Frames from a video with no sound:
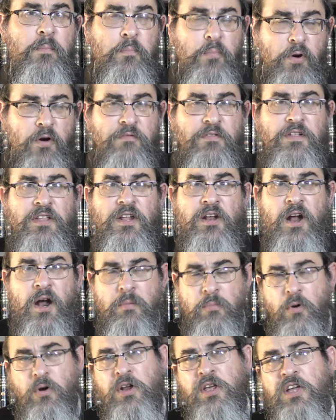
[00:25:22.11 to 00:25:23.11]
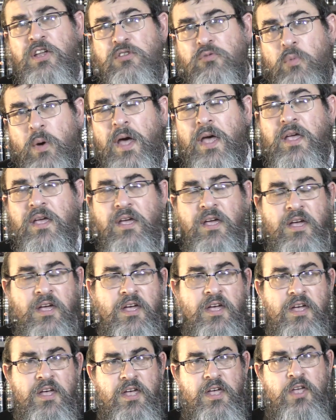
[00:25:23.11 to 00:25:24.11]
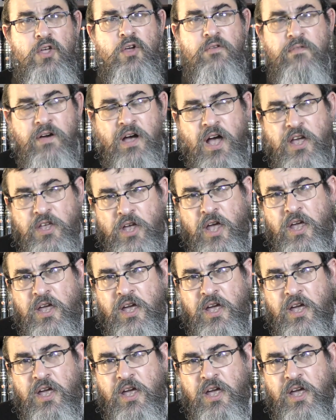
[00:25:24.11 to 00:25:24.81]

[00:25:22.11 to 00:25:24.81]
perfect and harmonious way. But at